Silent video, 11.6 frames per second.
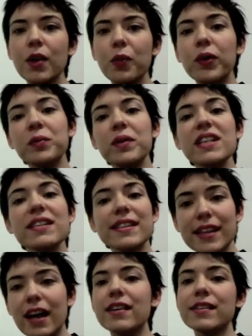When we
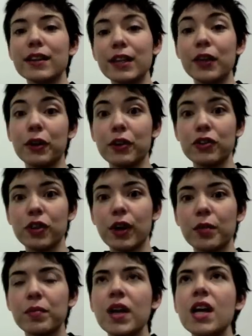discuss
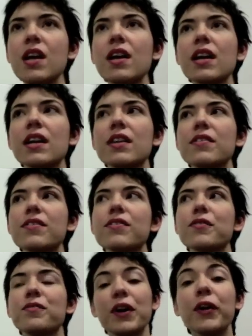literature, it's
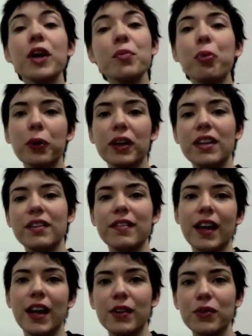very important
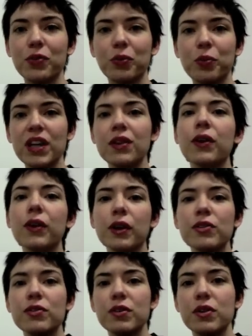that we
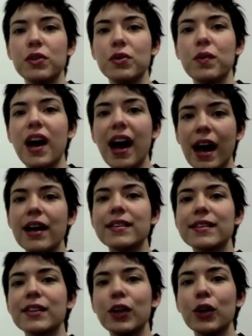learn to
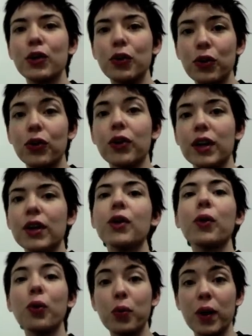ask good
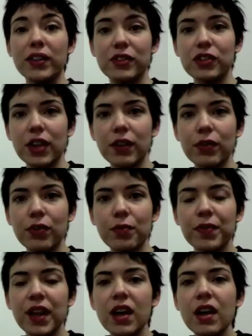questions.
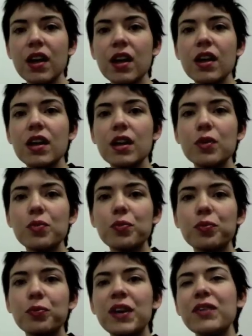
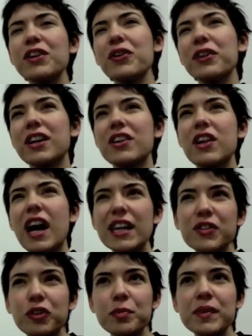Whenever you're in a
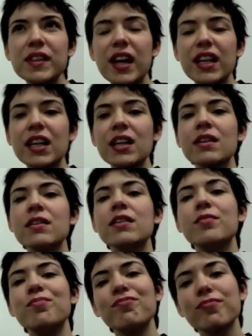classroom
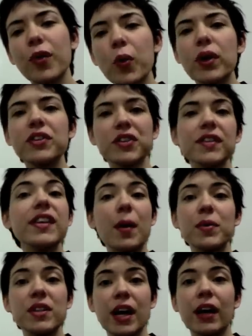setting, questions
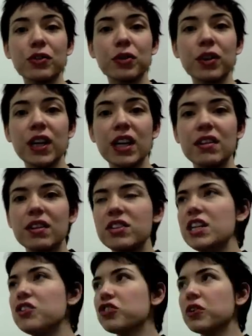happen naturally. The
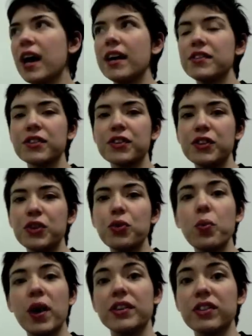teacher asks you
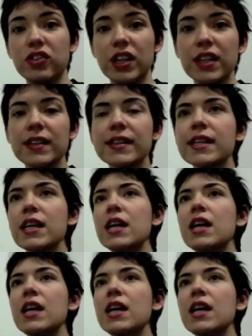questions,